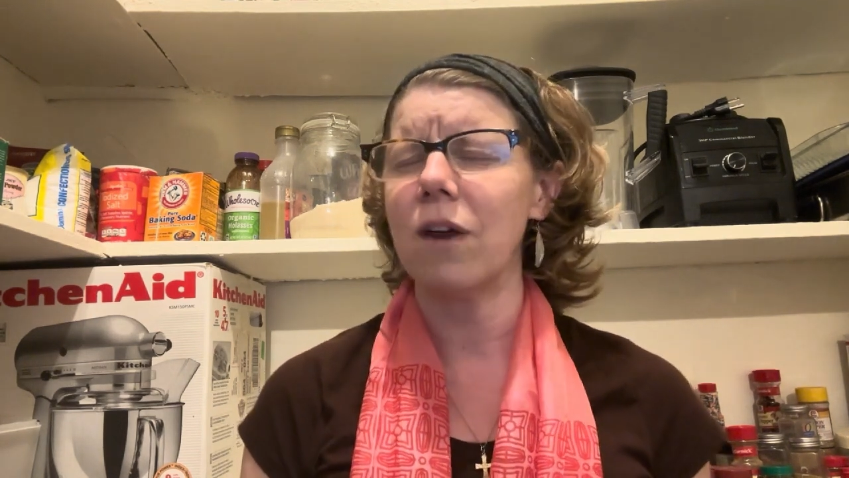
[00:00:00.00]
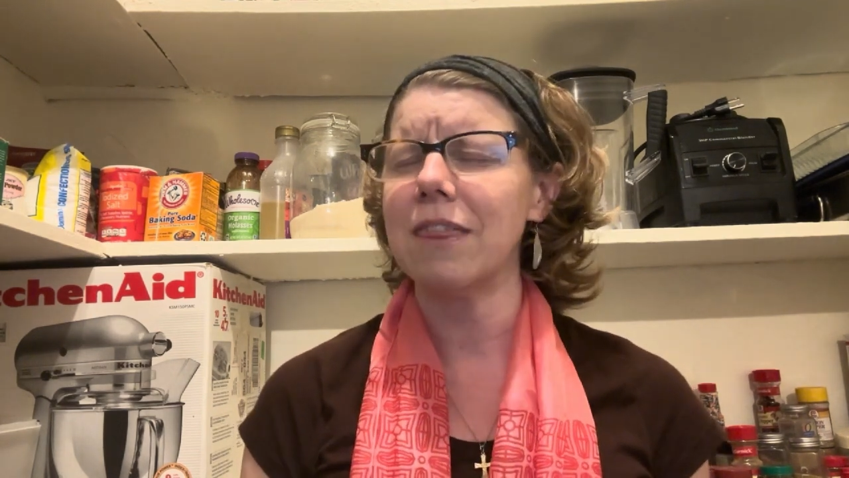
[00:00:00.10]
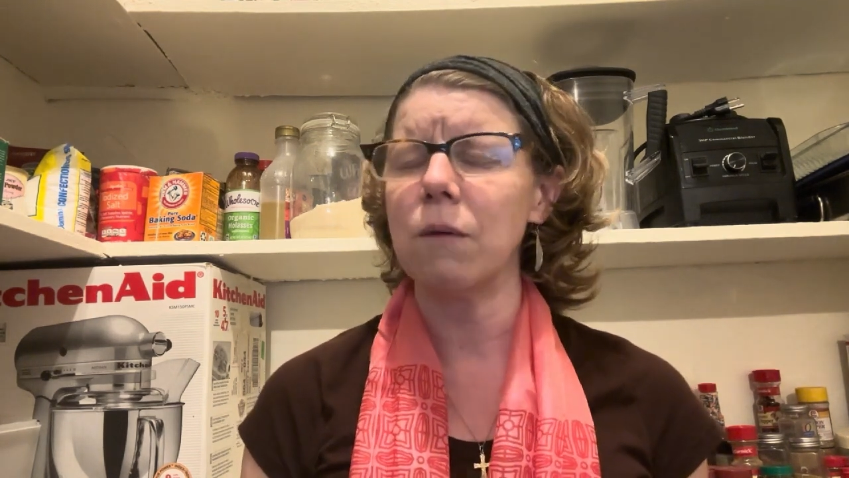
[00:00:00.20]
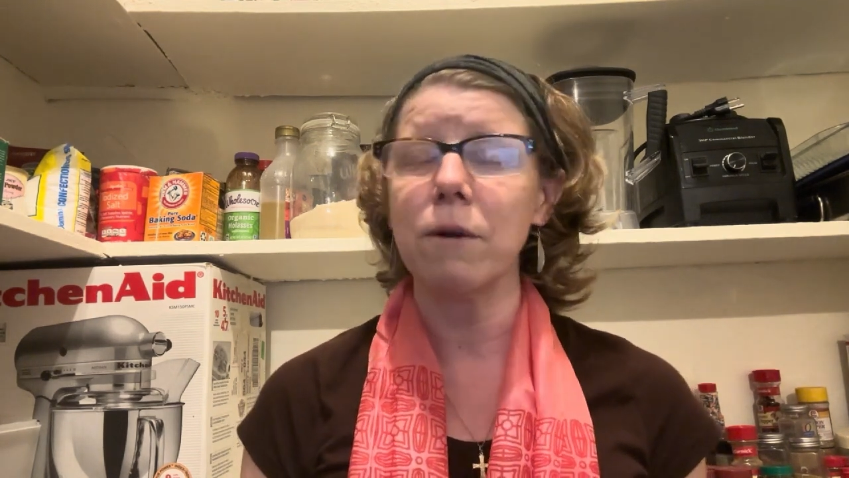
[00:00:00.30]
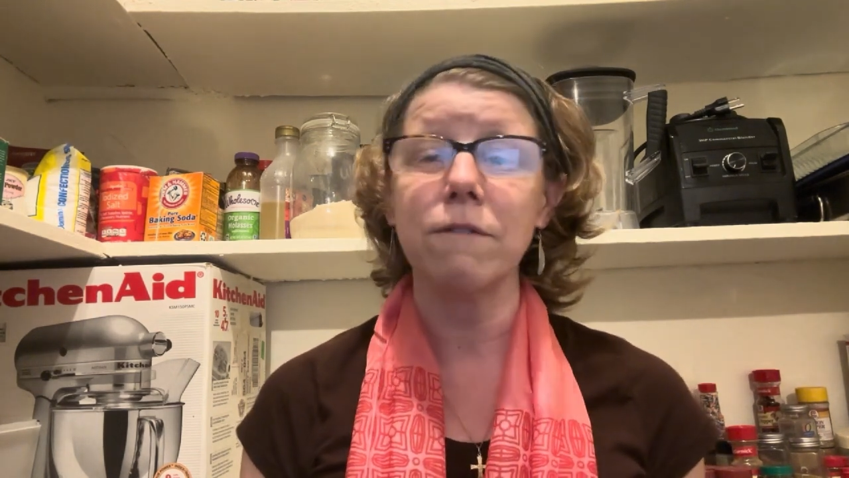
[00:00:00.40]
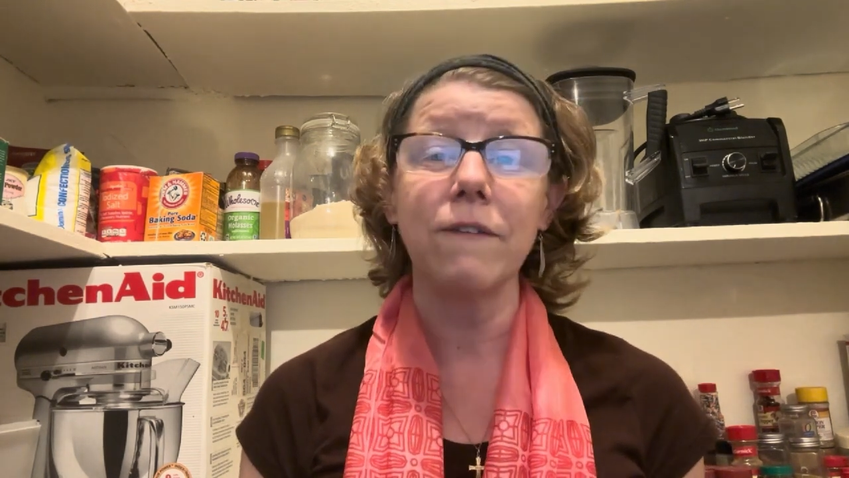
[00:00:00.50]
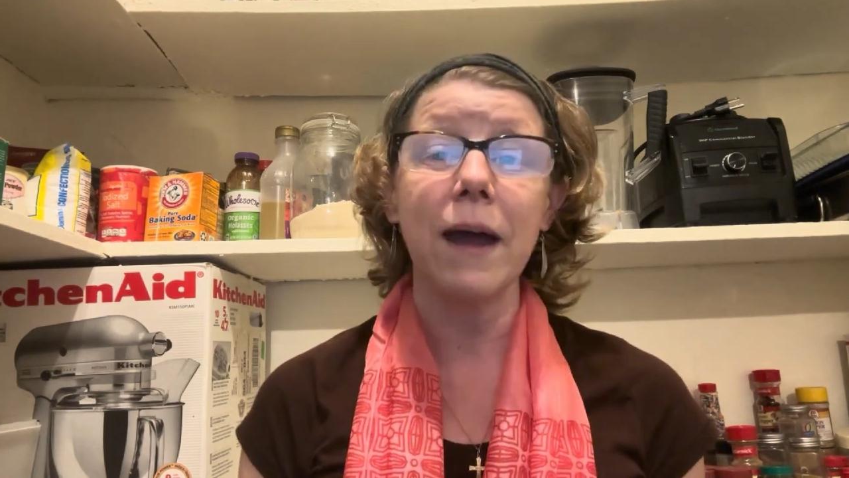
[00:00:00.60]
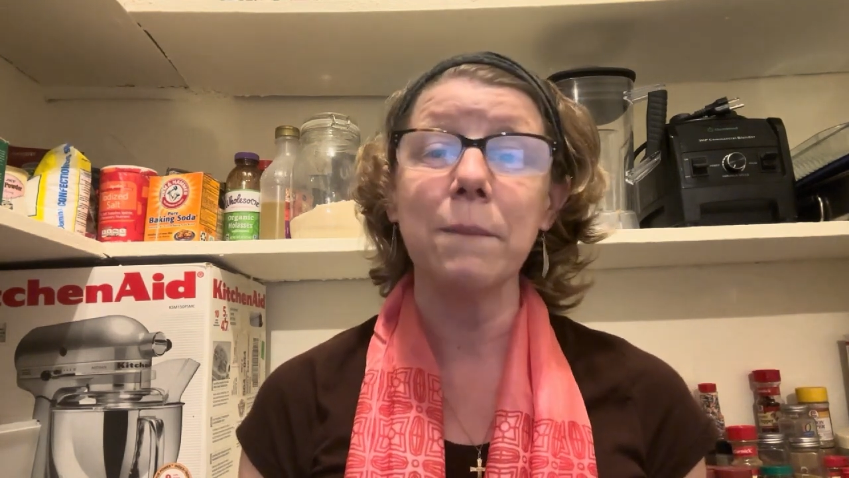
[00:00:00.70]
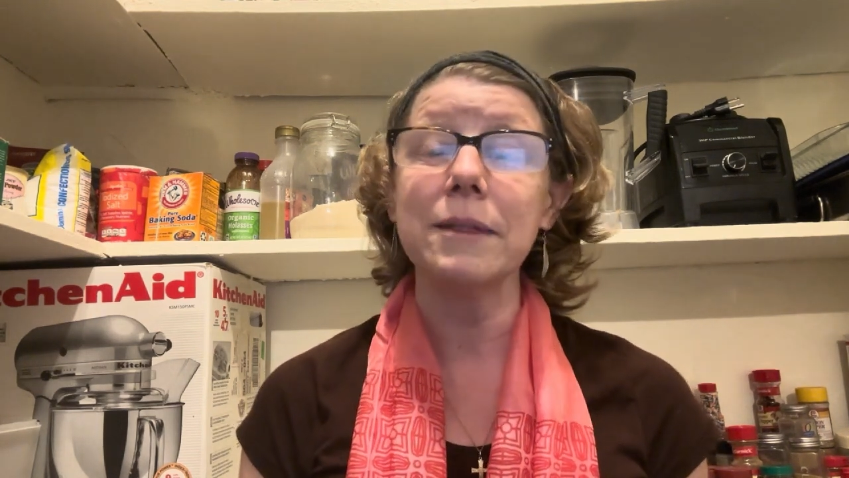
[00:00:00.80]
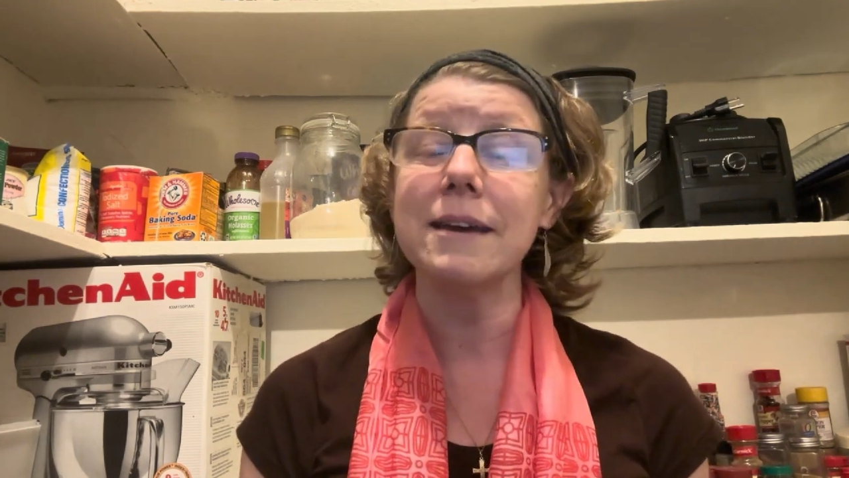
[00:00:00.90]
and that we're
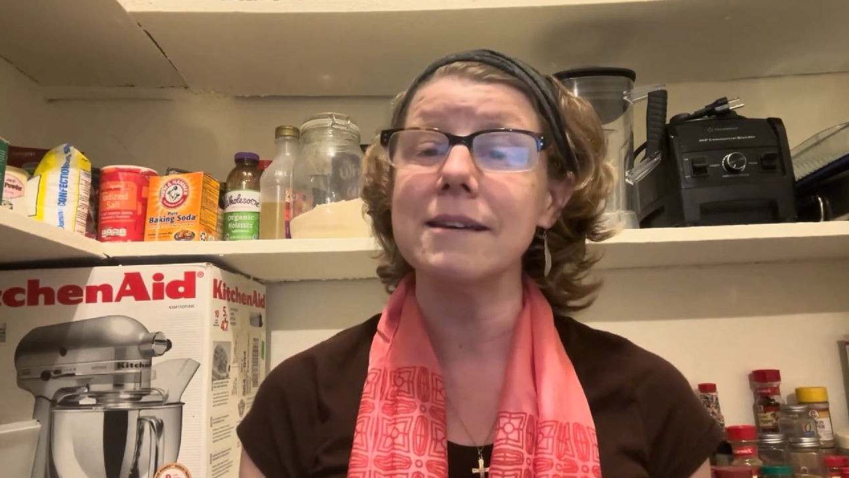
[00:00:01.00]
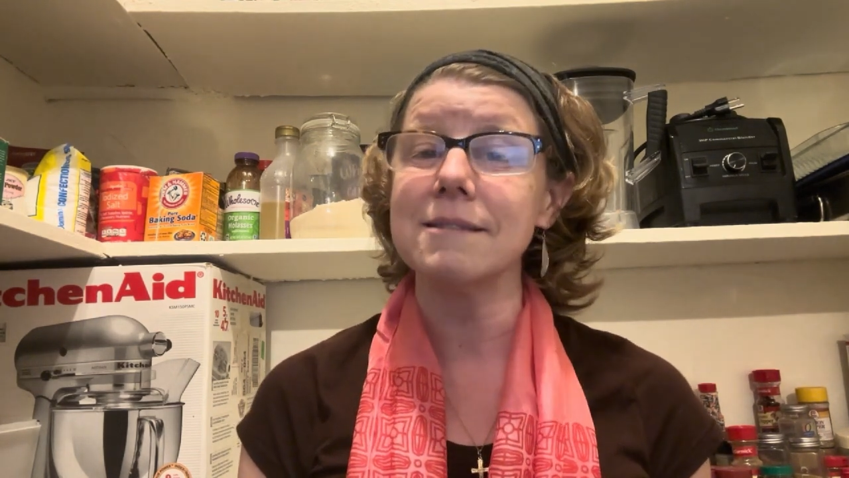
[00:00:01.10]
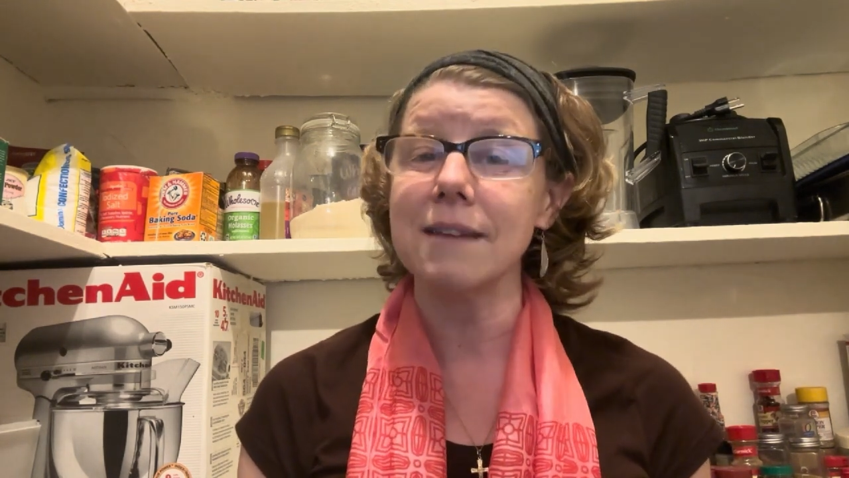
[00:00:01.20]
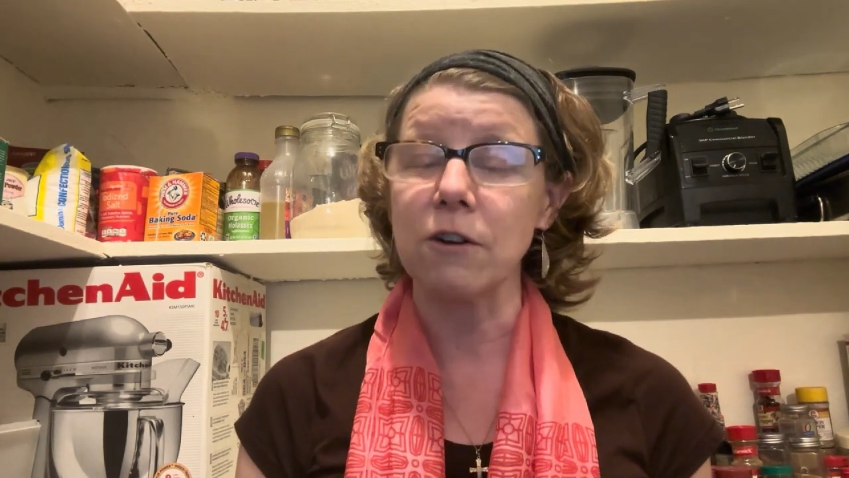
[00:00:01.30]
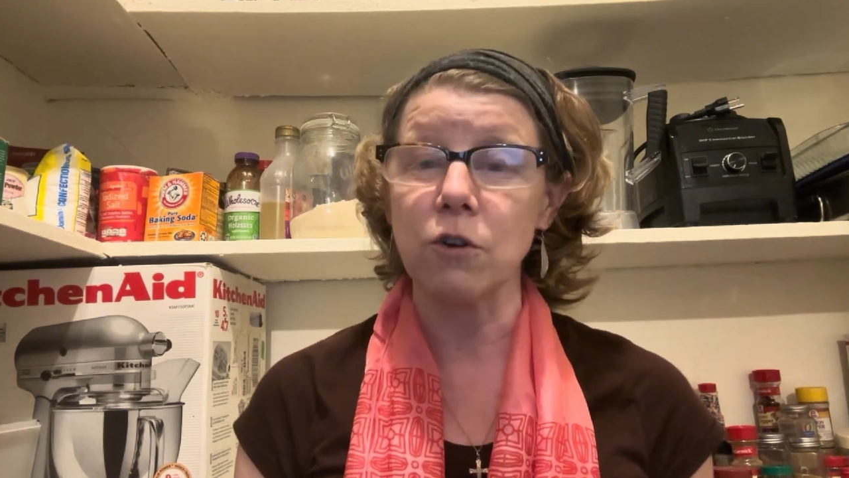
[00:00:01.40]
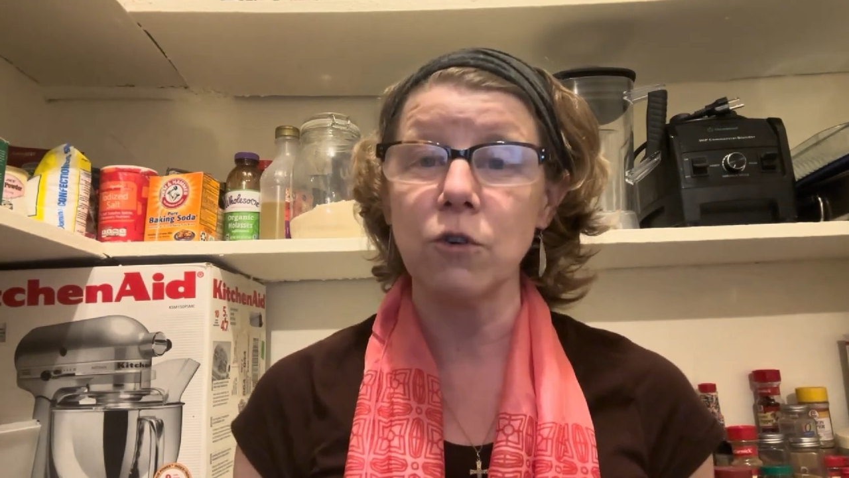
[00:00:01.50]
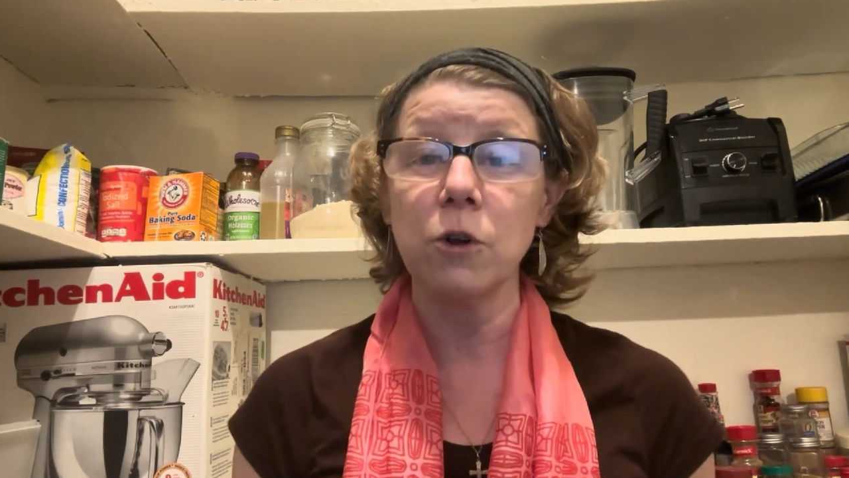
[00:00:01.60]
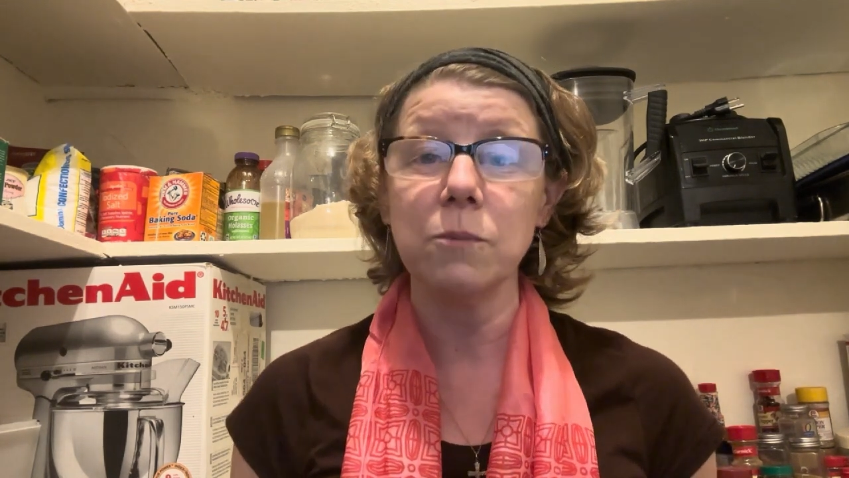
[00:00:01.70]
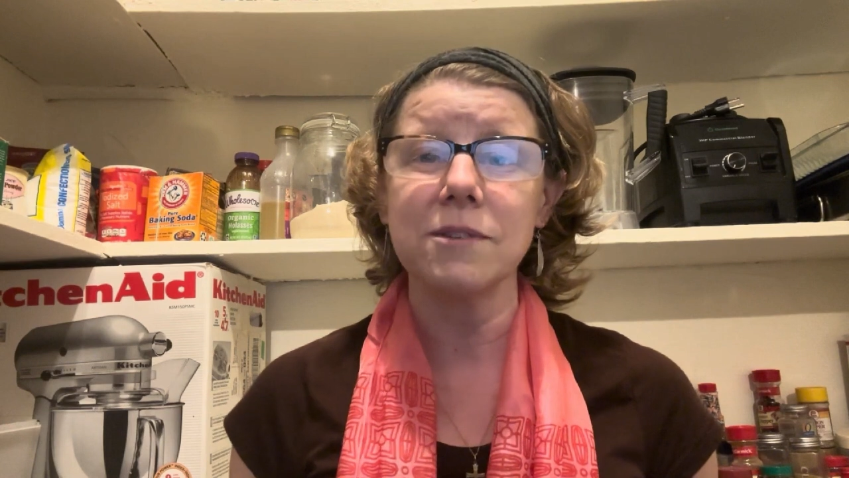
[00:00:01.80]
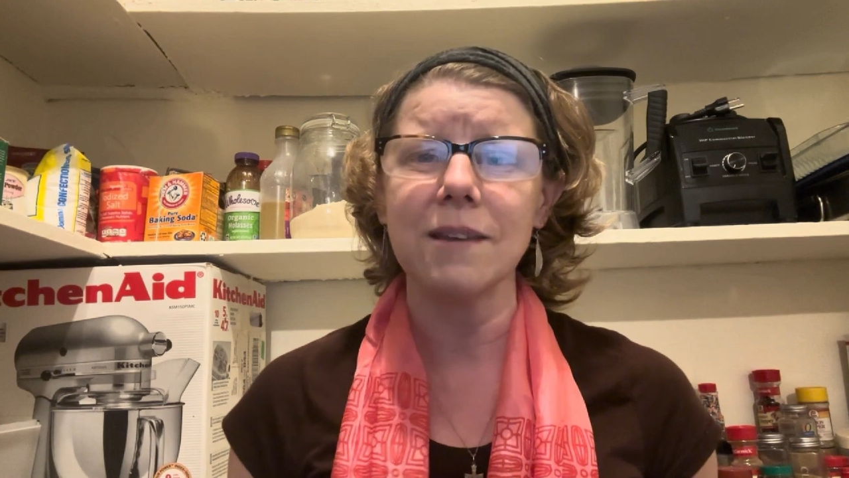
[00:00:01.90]
families and groups,